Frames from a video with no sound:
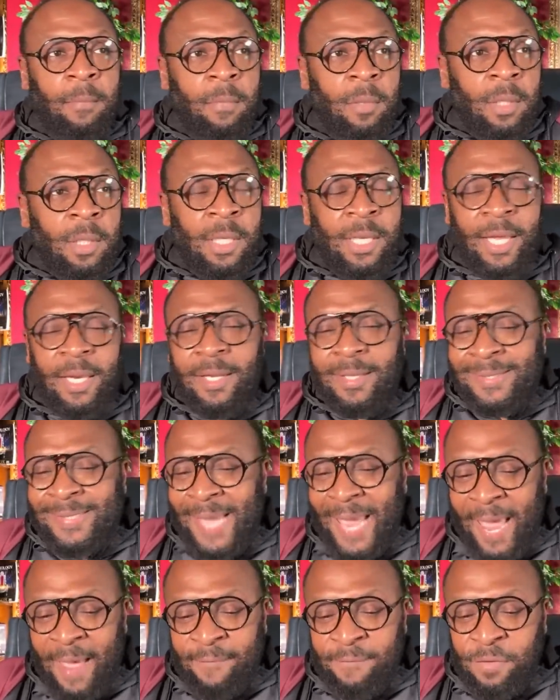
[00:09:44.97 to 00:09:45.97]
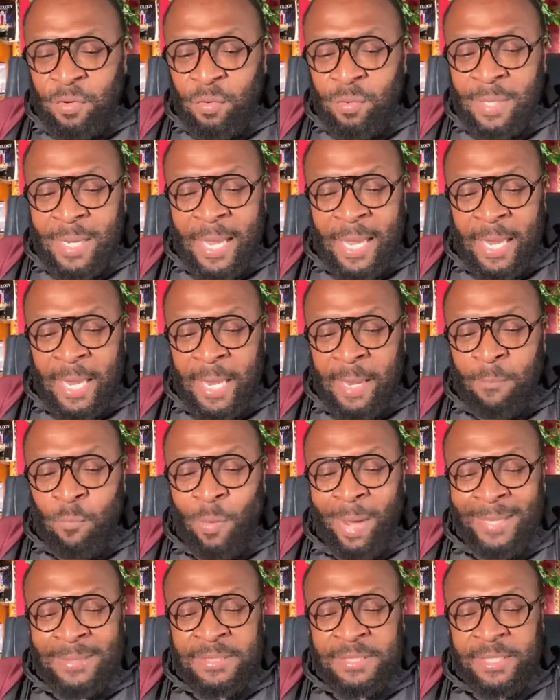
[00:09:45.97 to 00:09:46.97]
Let us have your name.
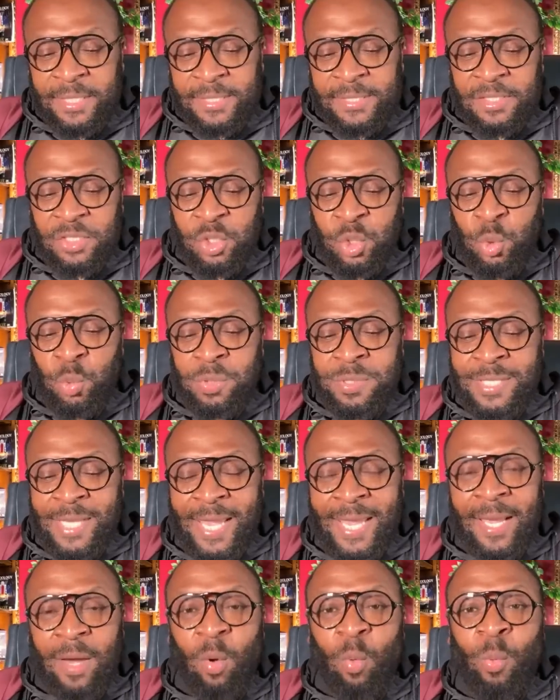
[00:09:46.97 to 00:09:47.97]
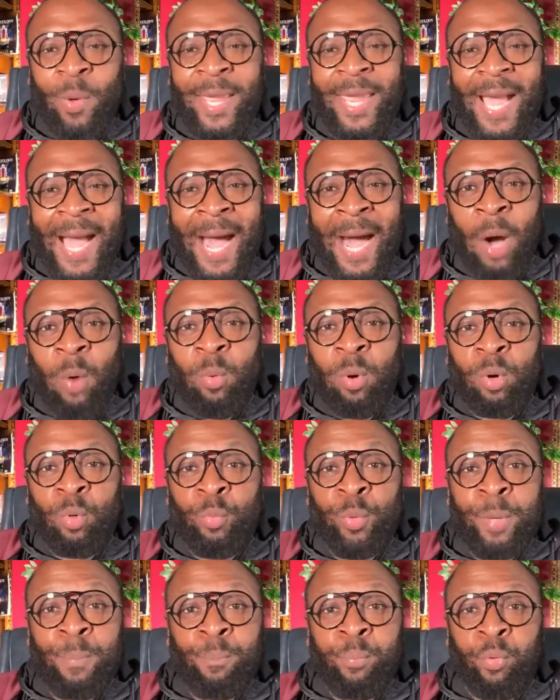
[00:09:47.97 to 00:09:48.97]
Watch this to take away our
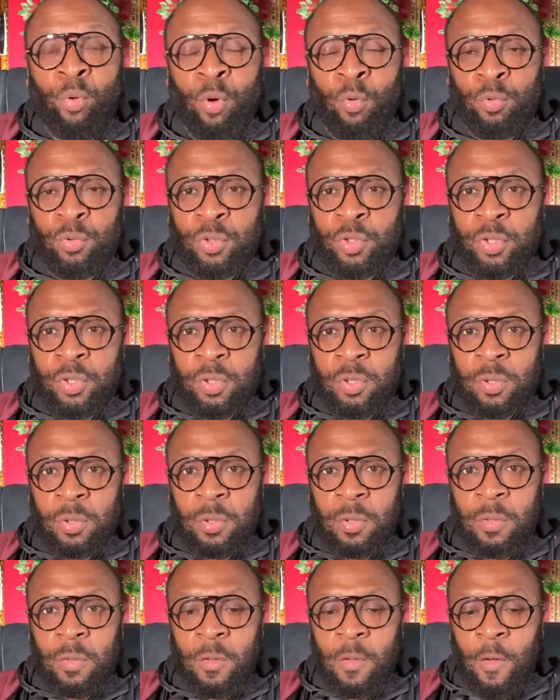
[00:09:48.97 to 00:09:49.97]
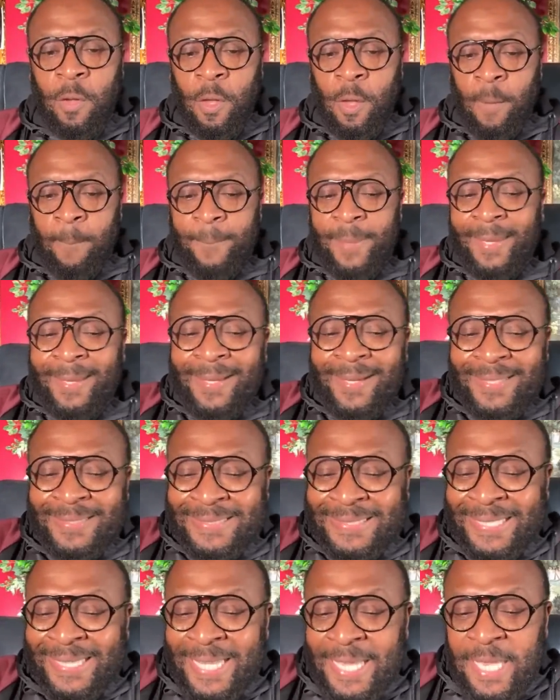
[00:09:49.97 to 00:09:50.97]
reproach.
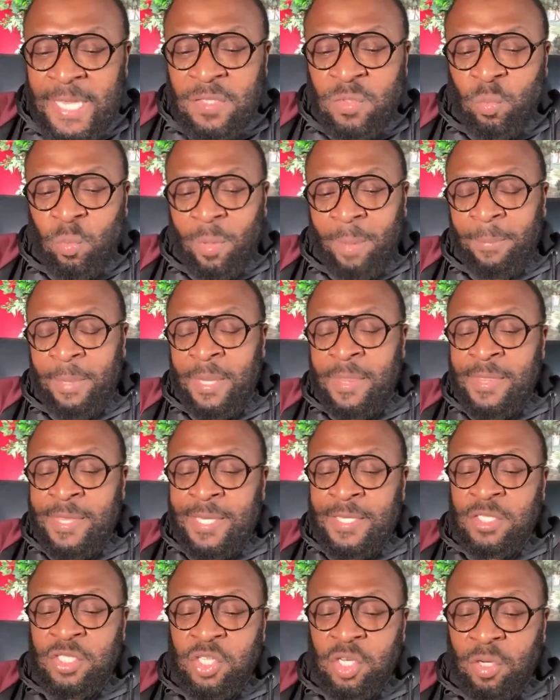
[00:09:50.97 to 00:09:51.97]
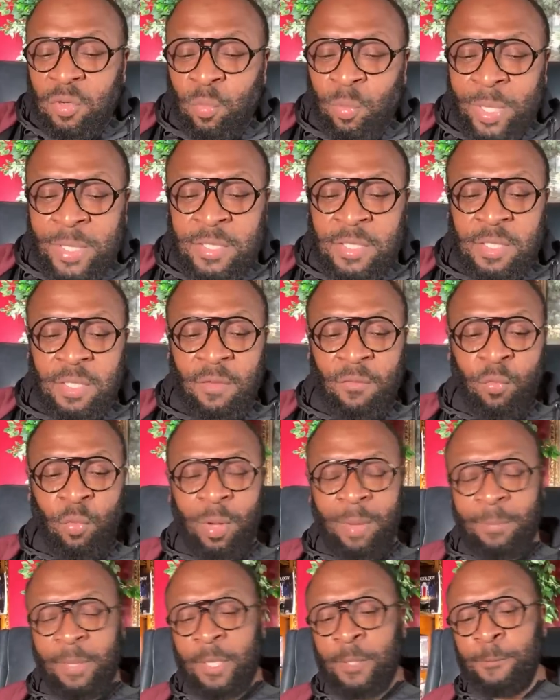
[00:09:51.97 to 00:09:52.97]
Because these women, this generation of
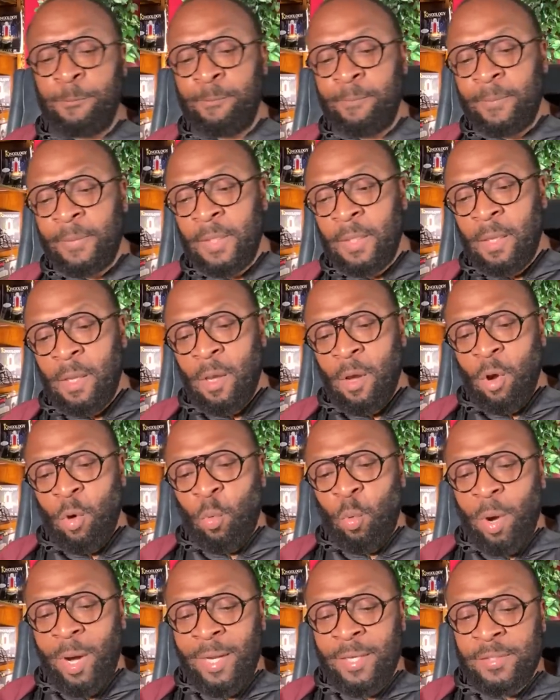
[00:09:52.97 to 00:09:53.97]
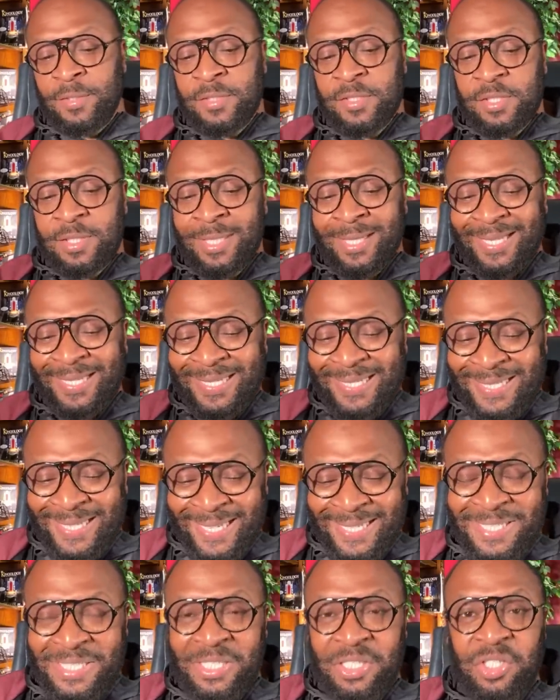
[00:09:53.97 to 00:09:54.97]
women, was
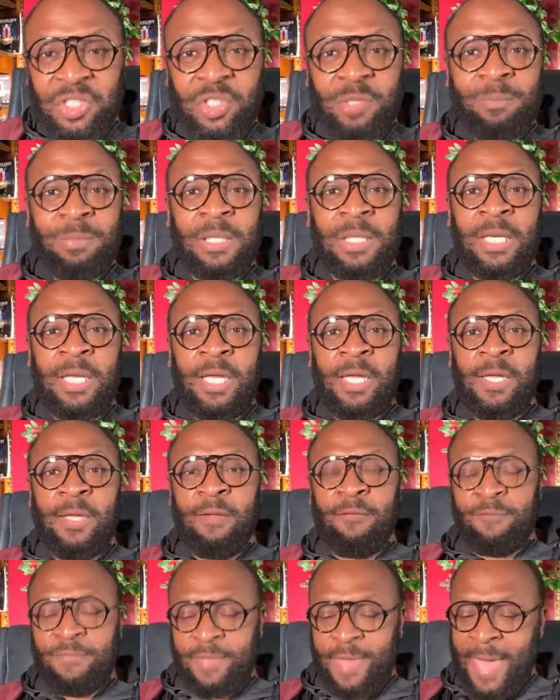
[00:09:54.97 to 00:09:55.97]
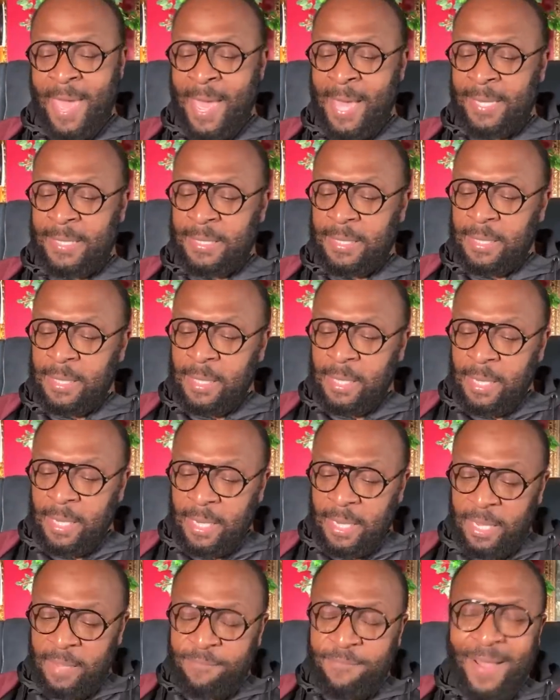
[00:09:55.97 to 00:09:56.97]
conditioned to believe that
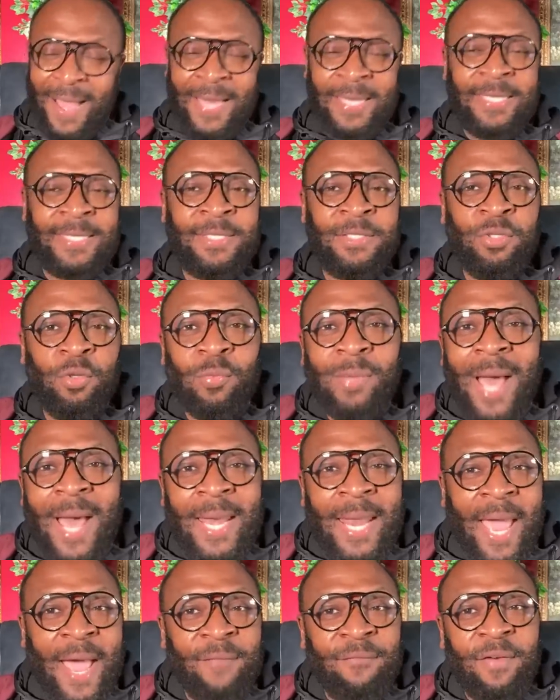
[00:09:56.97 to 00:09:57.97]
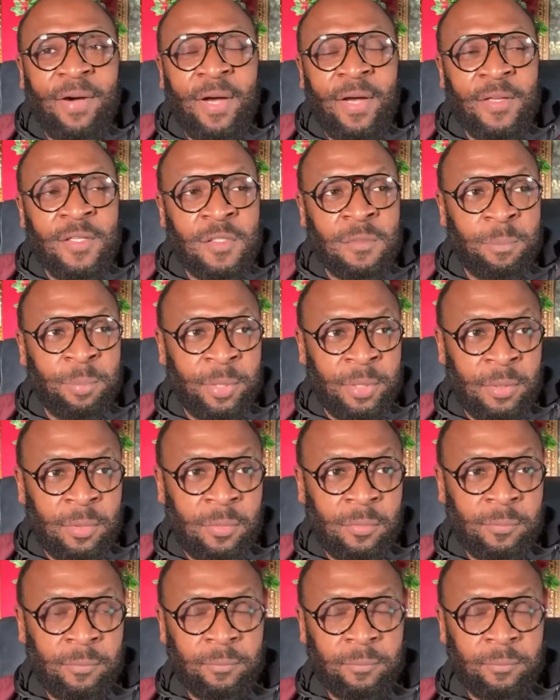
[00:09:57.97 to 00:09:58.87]
if I have a husband,